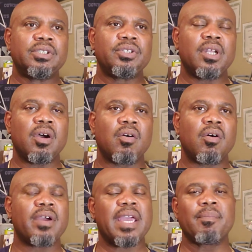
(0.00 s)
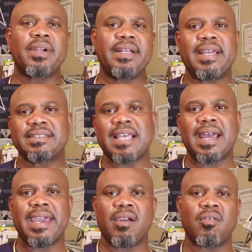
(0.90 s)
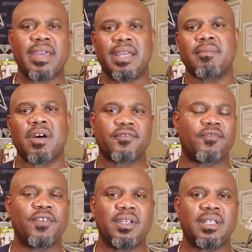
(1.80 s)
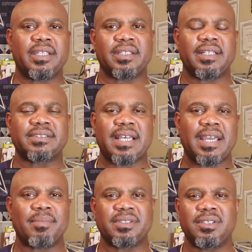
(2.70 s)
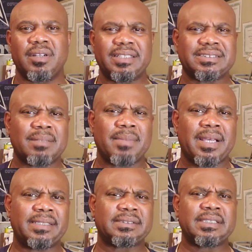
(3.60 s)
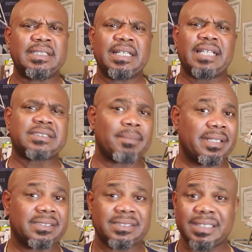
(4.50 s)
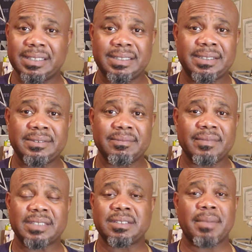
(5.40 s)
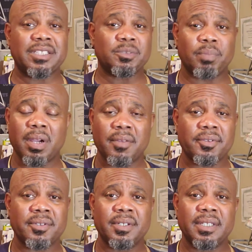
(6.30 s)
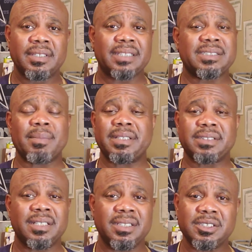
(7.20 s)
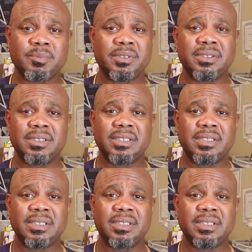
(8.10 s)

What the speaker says: okay, bring the next guy in. Okay, get him off the field, get the next guy in. But, that's somebody's son, that's somebody's brother, that's somebody's husband,